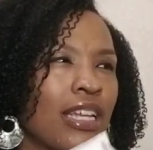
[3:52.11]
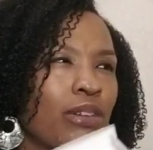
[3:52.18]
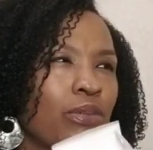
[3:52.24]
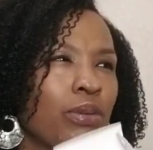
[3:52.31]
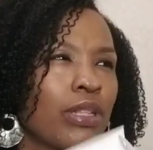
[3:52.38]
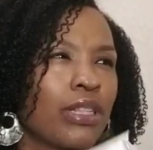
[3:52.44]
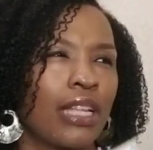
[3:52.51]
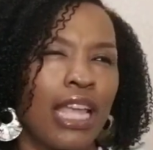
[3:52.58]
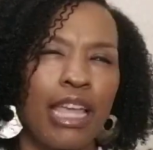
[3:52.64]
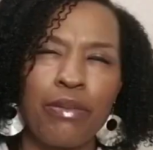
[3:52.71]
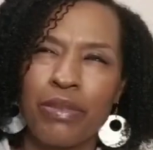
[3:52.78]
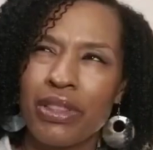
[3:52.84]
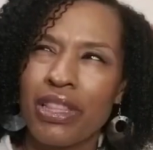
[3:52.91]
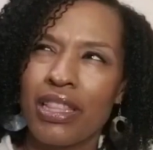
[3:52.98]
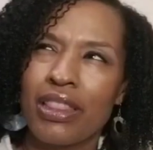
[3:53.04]
like what
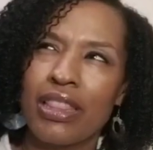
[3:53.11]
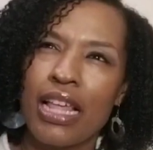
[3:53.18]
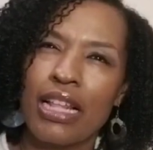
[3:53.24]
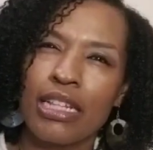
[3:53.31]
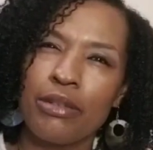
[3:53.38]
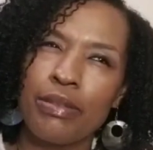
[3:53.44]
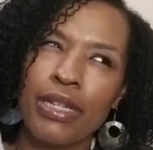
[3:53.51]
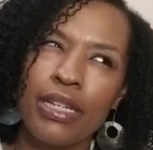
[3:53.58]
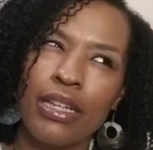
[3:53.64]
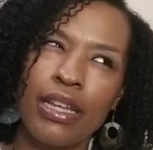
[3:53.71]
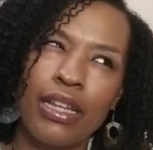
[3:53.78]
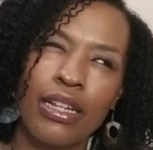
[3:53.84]
came with the Thelema,